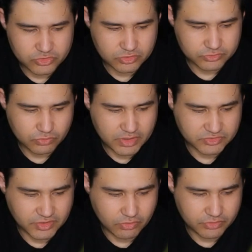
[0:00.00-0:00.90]
just do the
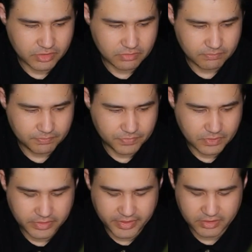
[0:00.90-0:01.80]
second deal
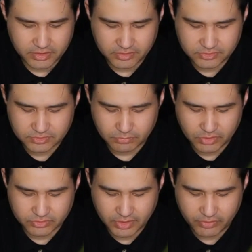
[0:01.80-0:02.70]
like this
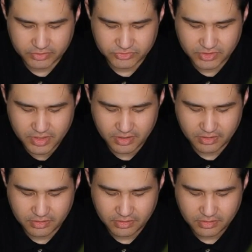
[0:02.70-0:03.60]
because they're gonna see the
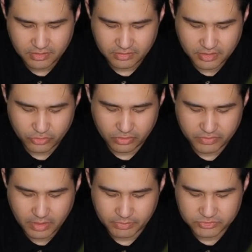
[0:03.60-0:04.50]
3 of
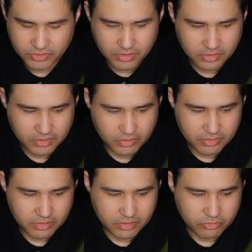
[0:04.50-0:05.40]
diamonds.
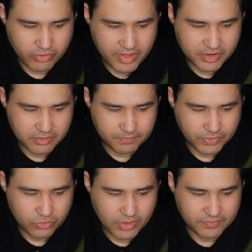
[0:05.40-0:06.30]
Rather,
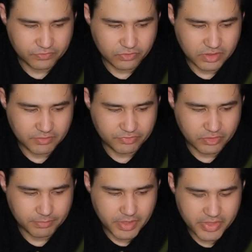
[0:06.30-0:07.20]
you have to lift
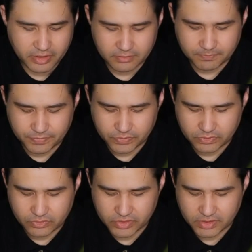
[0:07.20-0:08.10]
up the deck.
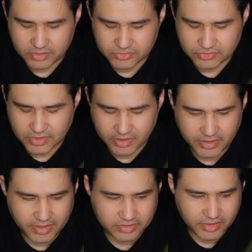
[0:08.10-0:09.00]
Okay, this is the
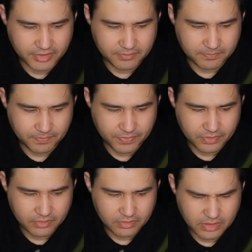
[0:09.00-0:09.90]
necktie.
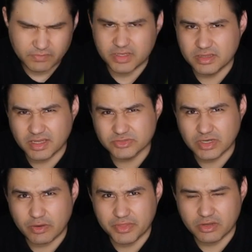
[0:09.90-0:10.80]
I believe that's
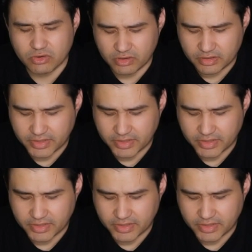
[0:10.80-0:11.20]
how they call it,